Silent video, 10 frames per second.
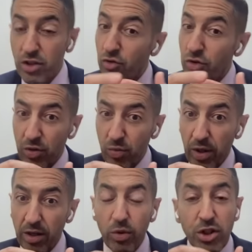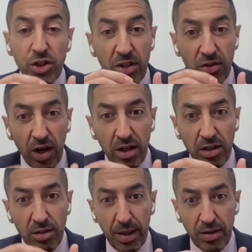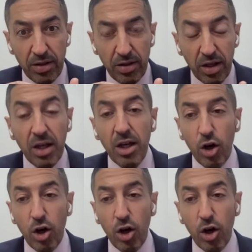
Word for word: So that's reason one, which is entirely dependent